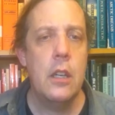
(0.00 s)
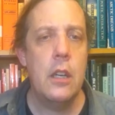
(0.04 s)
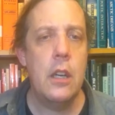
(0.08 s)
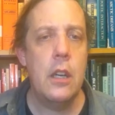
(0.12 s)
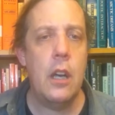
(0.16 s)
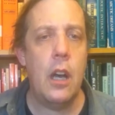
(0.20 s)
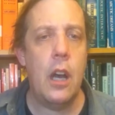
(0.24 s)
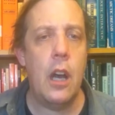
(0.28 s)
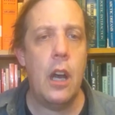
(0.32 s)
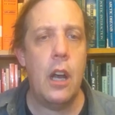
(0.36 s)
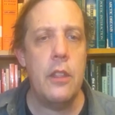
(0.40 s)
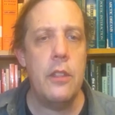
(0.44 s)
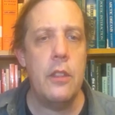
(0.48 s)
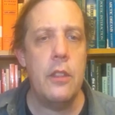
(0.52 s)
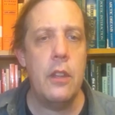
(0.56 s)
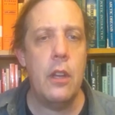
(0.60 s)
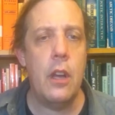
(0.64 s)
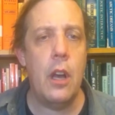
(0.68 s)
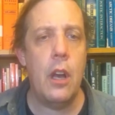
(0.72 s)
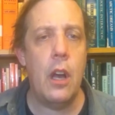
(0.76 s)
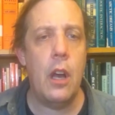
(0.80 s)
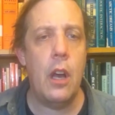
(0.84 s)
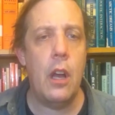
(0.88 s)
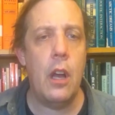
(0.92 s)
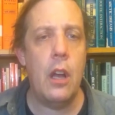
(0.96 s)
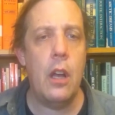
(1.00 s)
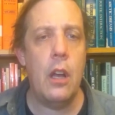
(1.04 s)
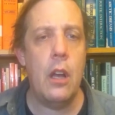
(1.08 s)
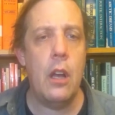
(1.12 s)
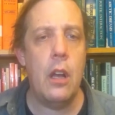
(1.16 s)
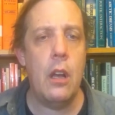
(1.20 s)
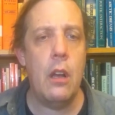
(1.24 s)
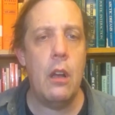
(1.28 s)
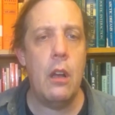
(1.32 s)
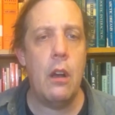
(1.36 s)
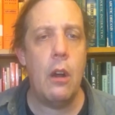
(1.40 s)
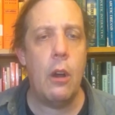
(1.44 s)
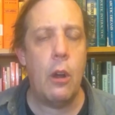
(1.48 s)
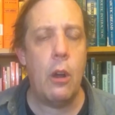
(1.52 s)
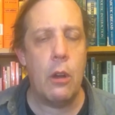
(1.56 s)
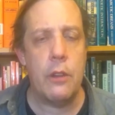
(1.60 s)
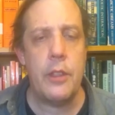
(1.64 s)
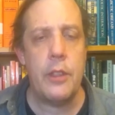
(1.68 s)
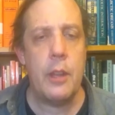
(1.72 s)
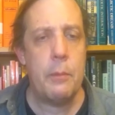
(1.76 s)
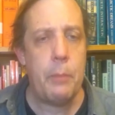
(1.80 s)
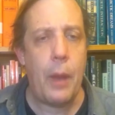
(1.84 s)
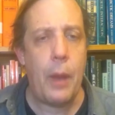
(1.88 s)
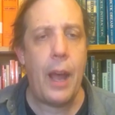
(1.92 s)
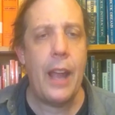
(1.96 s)
uh, uh, or
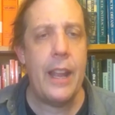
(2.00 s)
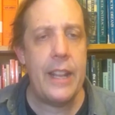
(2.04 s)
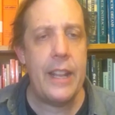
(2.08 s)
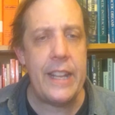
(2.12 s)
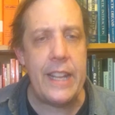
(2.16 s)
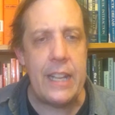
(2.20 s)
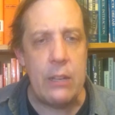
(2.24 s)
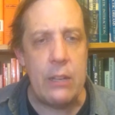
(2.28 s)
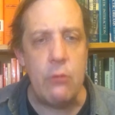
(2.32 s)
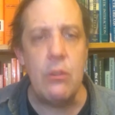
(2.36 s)
that piety